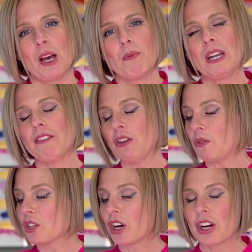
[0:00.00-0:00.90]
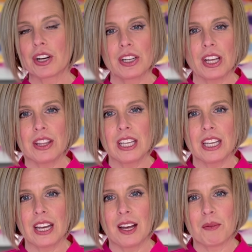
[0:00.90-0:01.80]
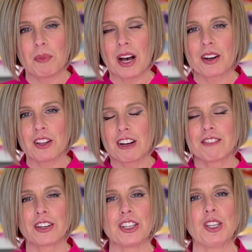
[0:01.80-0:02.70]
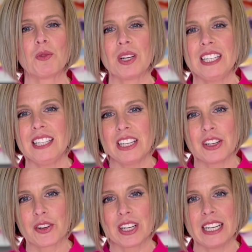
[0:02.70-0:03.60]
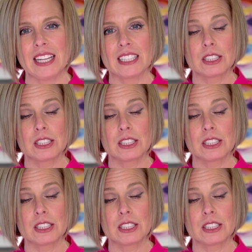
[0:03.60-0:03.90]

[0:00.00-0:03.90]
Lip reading: But if you turn the bottle over and you read the ingredients,